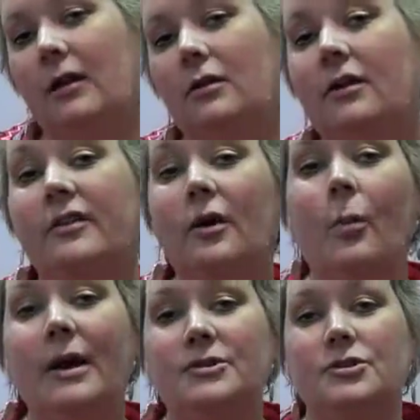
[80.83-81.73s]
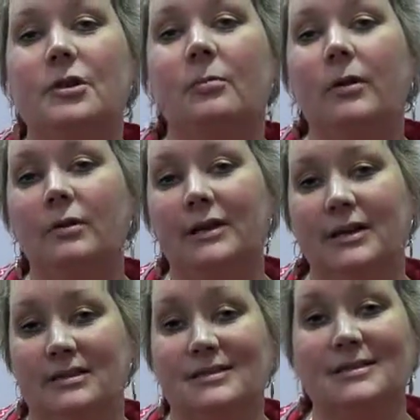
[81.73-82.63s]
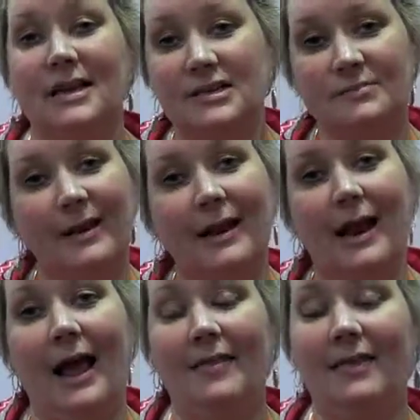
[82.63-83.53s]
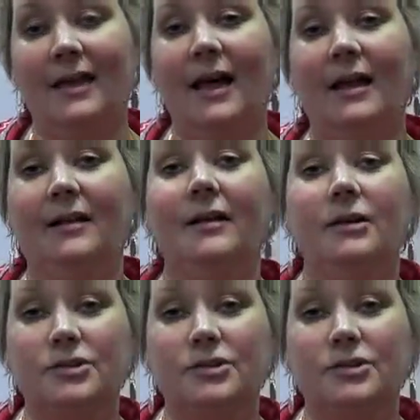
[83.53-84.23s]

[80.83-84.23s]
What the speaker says: look, there are ways you can build in assessment and then